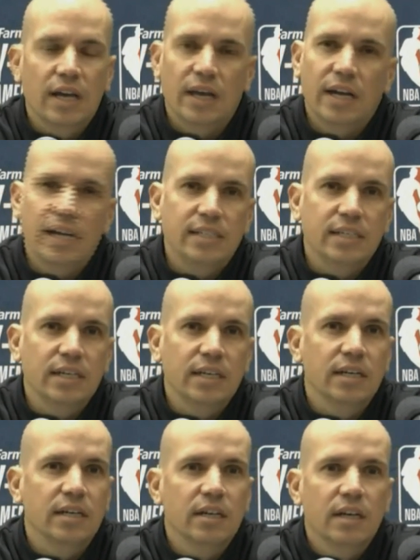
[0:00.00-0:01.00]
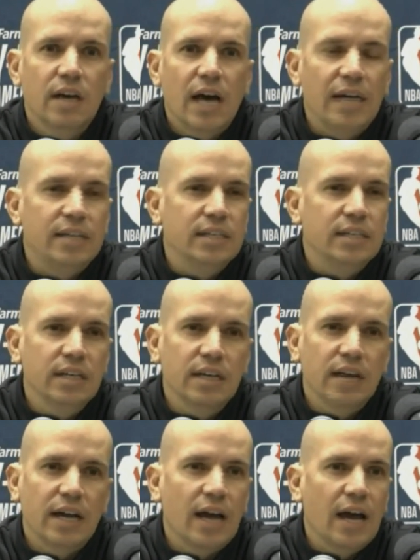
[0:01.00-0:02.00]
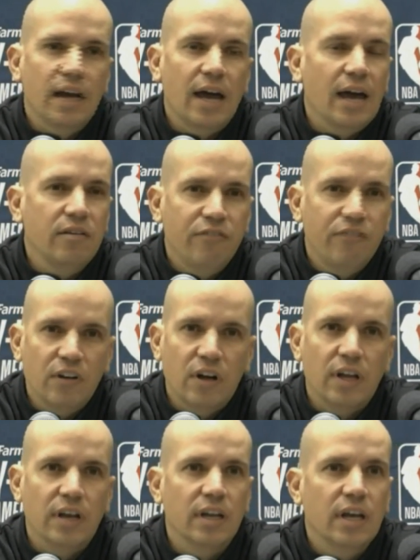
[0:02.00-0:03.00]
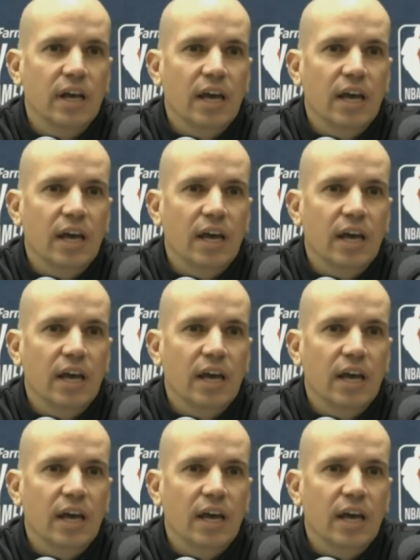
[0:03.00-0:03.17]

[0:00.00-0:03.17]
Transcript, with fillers: And and I did. I did. I I, I had fun.